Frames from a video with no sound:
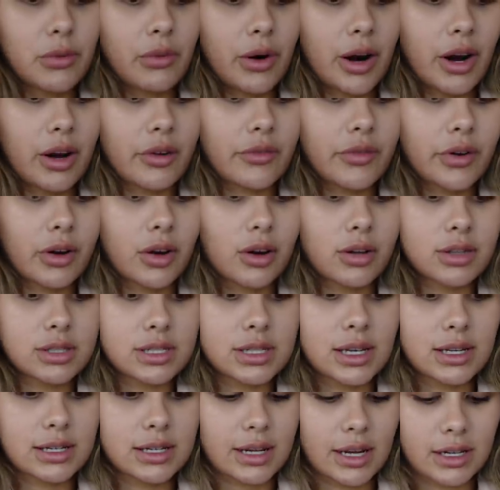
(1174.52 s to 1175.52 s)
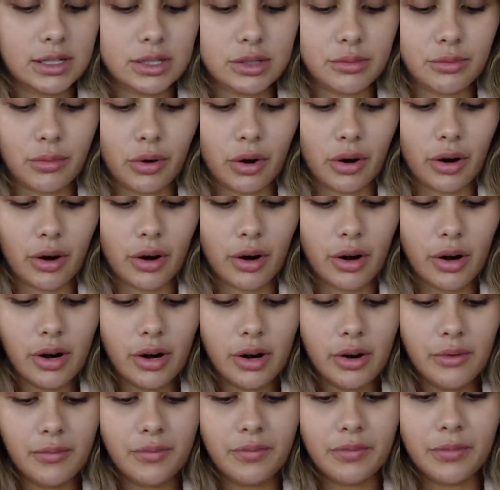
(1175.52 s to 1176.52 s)
be wearing for content day tomorrow.
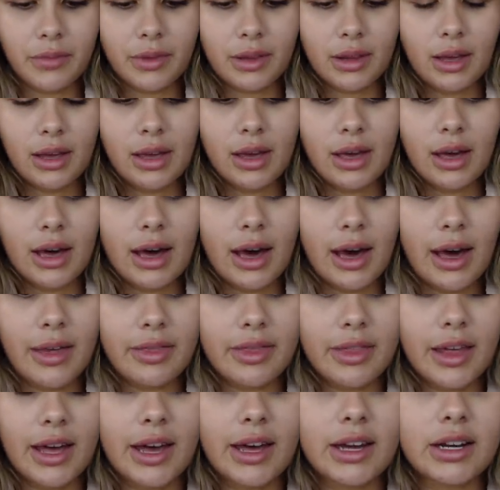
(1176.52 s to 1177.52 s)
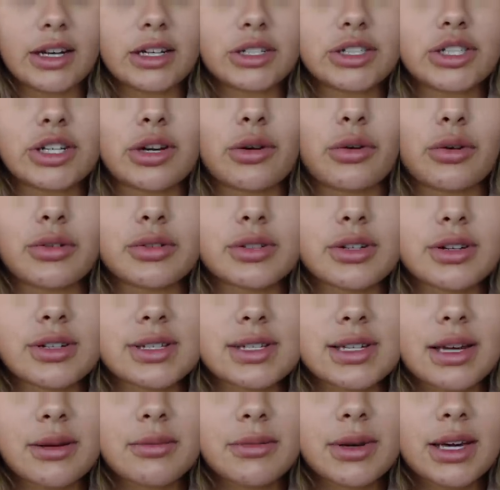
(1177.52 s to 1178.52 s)
And then she also
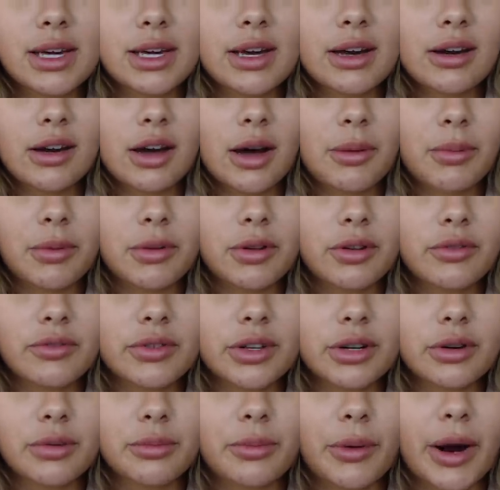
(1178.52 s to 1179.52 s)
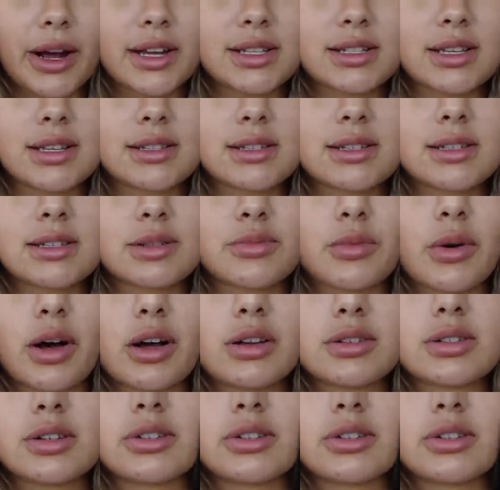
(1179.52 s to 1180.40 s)
sent me a couple of little bracelets as well.